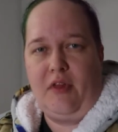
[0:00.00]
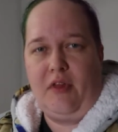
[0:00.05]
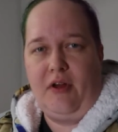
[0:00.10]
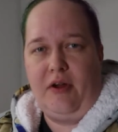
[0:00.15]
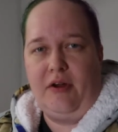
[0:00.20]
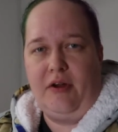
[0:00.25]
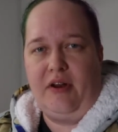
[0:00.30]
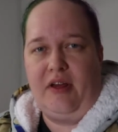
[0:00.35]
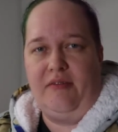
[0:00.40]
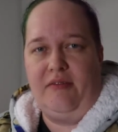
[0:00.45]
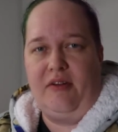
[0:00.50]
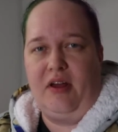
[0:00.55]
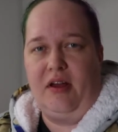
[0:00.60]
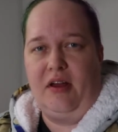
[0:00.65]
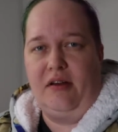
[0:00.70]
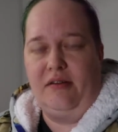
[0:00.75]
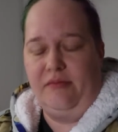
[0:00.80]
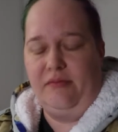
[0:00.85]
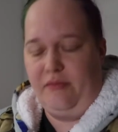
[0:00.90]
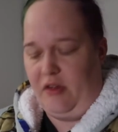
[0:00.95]
Good
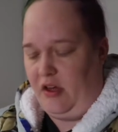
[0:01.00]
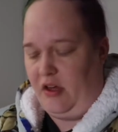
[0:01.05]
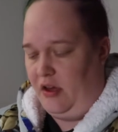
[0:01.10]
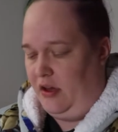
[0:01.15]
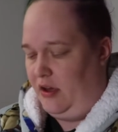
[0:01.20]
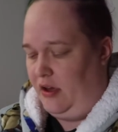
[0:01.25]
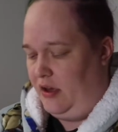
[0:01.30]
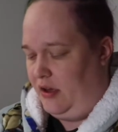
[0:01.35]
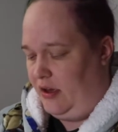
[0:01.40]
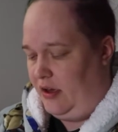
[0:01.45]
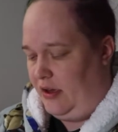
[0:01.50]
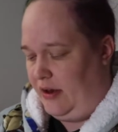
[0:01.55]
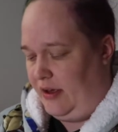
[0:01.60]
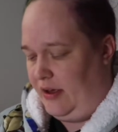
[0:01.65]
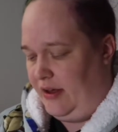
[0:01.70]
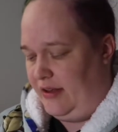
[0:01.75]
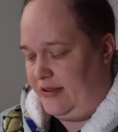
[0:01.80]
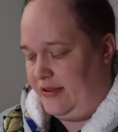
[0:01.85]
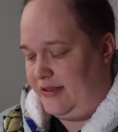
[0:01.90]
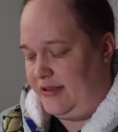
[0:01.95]
evening. It
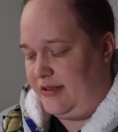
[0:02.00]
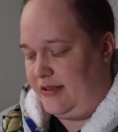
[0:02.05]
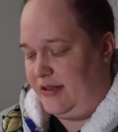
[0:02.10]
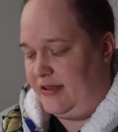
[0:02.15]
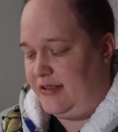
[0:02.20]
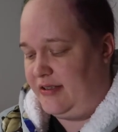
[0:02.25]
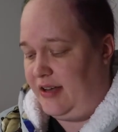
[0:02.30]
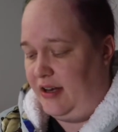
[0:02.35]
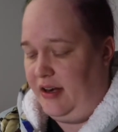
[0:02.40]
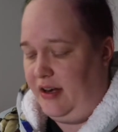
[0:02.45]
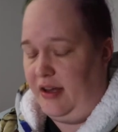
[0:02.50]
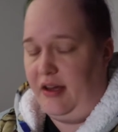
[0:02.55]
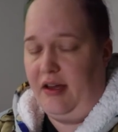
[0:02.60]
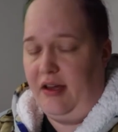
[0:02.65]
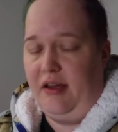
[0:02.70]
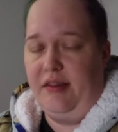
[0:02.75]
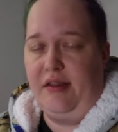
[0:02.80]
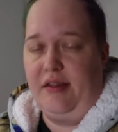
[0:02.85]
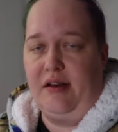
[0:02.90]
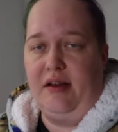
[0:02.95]
is
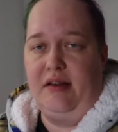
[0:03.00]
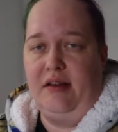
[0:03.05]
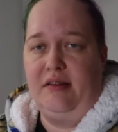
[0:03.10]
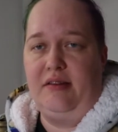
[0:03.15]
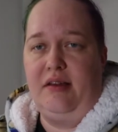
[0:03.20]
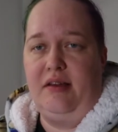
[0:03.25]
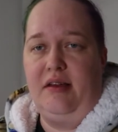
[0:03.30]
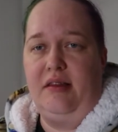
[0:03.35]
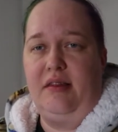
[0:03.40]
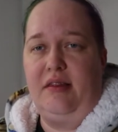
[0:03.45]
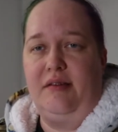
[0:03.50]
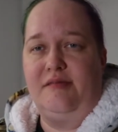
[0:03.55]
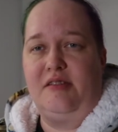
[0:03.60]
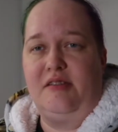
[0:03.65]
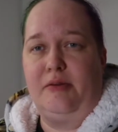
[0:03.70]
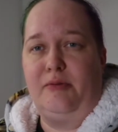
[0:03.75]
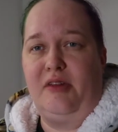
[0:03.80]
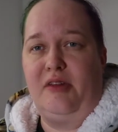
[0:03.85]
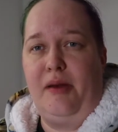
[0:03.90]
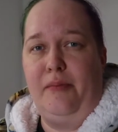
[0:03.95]
Sunday, the 19th of
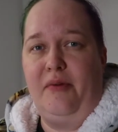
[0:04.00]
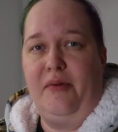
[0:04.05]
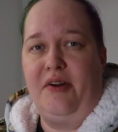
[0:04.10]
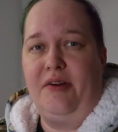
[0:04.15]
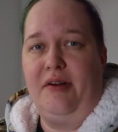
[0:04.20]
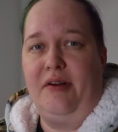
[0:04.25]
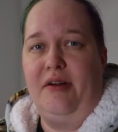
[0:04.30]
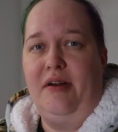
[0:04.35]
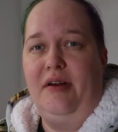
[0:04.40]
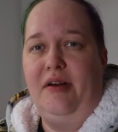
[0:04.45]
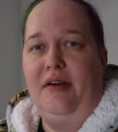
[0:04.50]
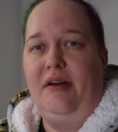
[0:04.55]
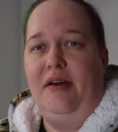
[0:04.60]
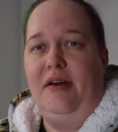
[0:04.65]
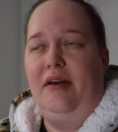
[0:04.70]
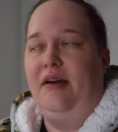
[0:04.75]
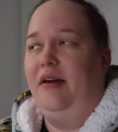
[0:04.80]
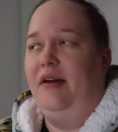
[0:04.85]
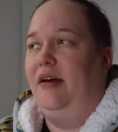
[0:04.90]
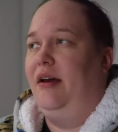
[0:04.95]
September,
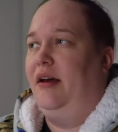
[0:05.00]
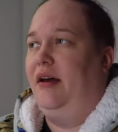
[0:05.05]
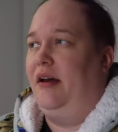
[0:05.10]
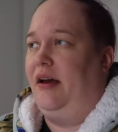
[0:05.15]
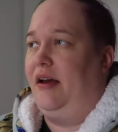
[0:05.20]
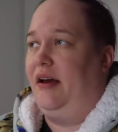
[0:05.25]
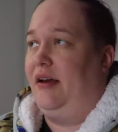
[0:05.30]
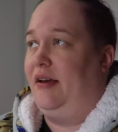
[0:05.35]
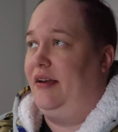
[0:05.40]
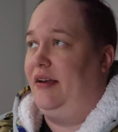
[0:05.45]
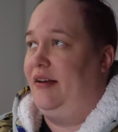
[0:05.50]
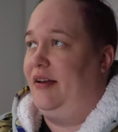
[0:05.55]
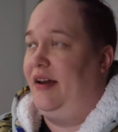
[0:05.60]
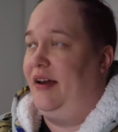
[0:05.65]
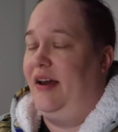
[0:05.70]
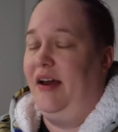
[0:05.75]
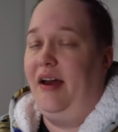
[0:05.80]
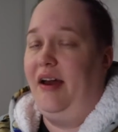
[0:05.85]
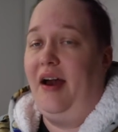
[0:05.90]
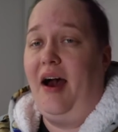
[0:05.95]
and
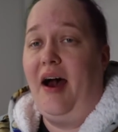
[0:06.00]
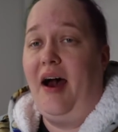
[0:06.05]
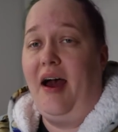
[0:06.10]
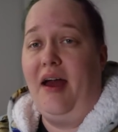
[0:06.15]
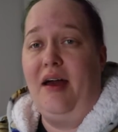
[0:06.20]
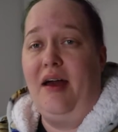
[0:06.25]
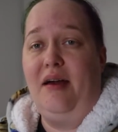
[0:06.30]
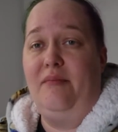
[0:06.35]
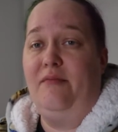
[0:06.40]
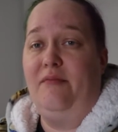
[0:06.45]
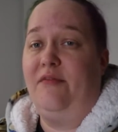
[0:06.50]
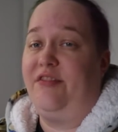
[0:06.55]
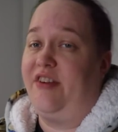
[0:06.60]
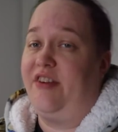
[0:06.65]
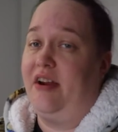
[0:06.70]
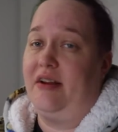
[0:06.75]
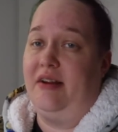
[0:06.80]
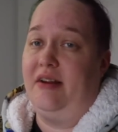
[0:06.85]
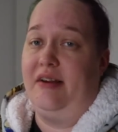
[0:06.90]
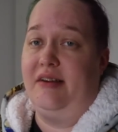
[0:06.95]
I am
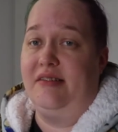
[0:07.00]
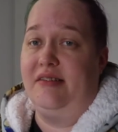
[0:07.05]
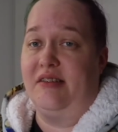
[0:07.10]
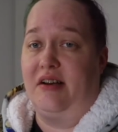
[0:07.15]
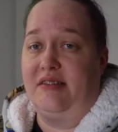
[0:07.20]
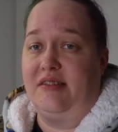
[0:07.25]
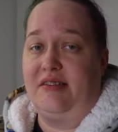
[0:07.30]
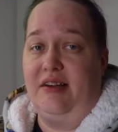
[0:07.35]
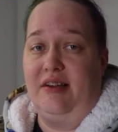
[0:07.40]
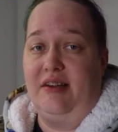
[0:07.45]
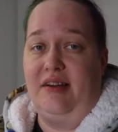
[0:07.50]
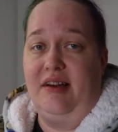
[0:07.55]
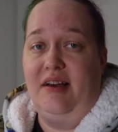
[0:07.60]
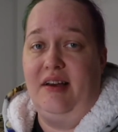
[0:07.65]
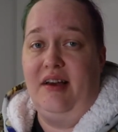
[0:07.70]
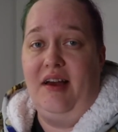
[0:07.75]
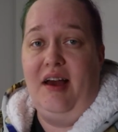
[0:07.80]
frankly exhausted.